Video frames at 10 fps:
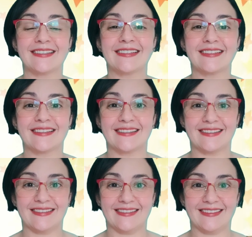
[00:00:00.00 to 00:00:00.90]

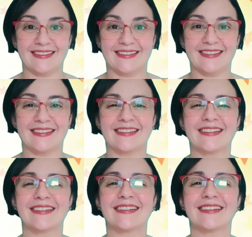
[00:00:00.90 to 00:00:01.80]

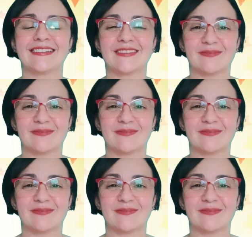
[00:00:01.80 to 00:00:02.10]
Nothing is said.